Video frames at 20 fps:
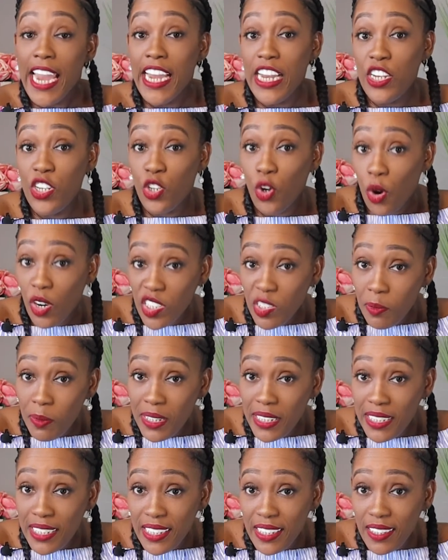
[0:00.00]

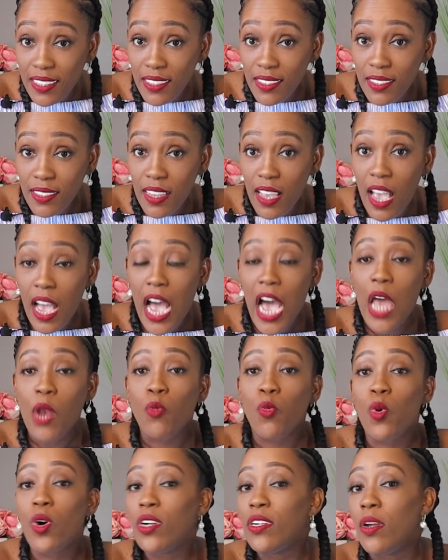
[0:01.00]
endorsement deals,
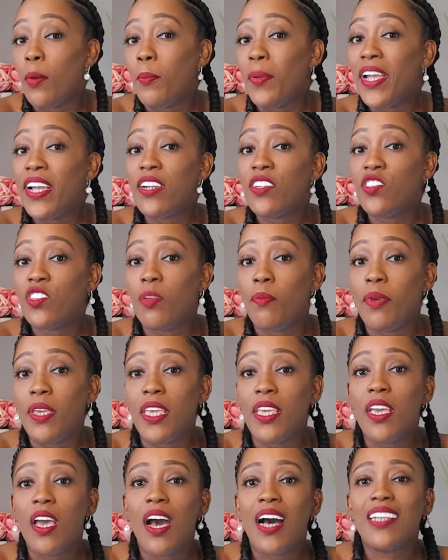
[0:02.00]
and what appears to
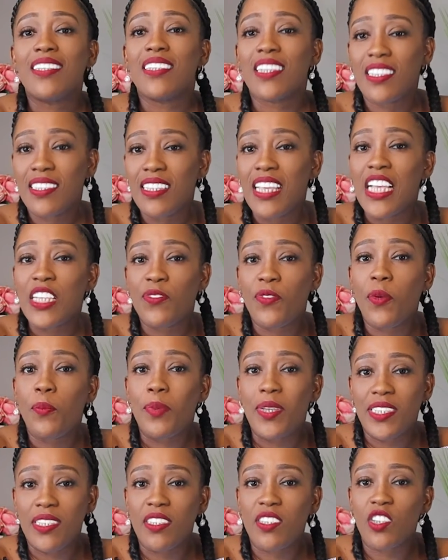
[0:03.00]
be a successful
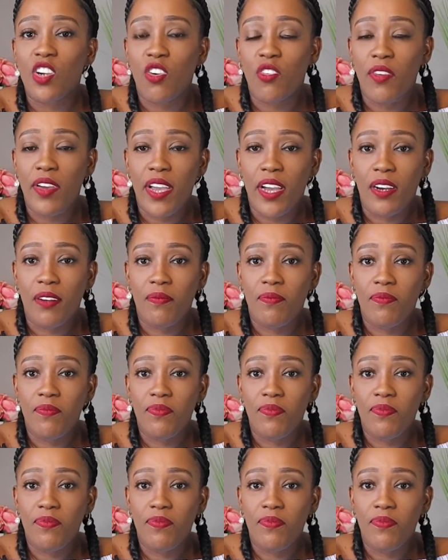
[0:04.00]
business career.